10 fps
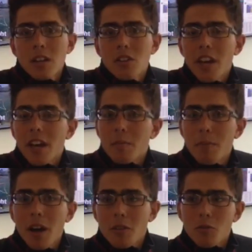So yeah,
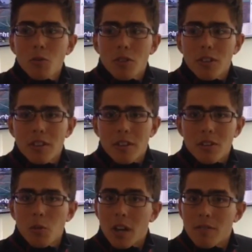part of the rules is that
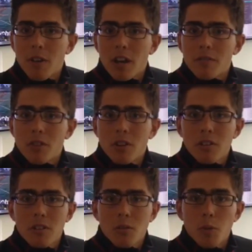there's a 25
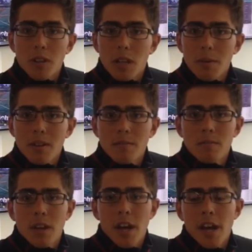knot wind limit.
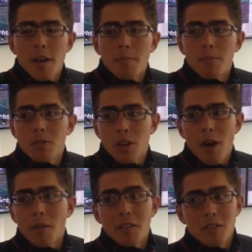Um, so
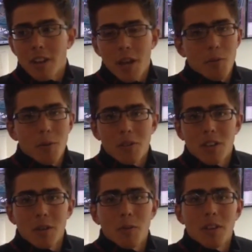out there today, we were
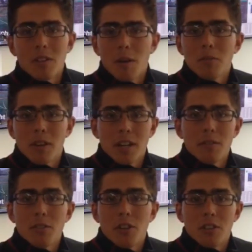seeing winds of up to kind
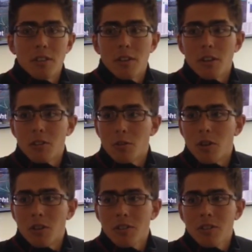of 30, 32
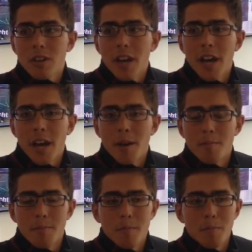knots. Um,
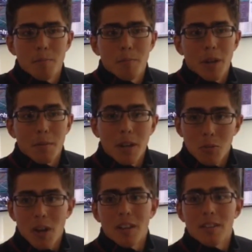but I mean,
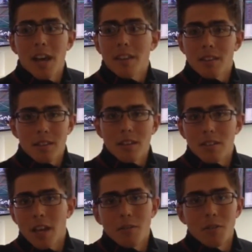as well as that, the sea
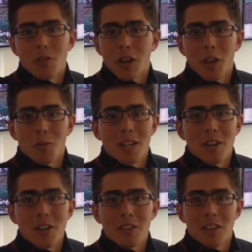state, I mean, if you look out the
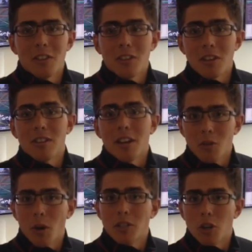window, you can see the sea state is
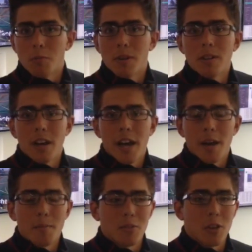quite choppy.
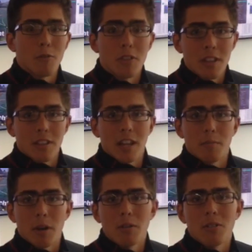Um, so for these kind
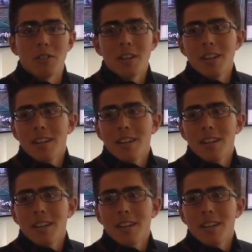of boats,